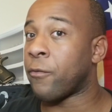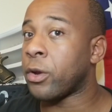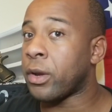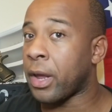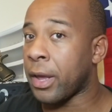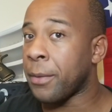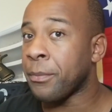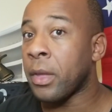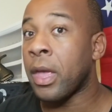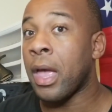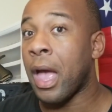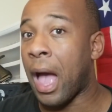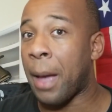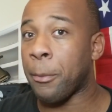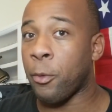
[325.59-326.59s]
every day,
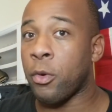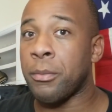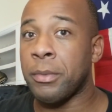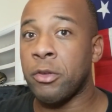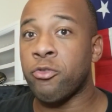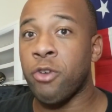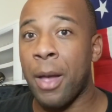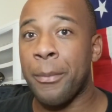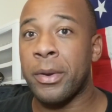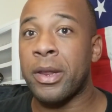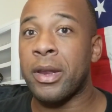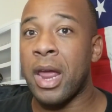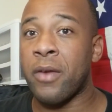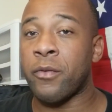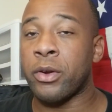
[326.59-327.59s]
I'm going to be
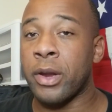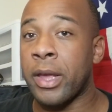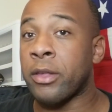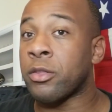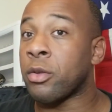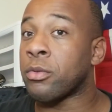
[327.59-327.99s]
dropping it every day.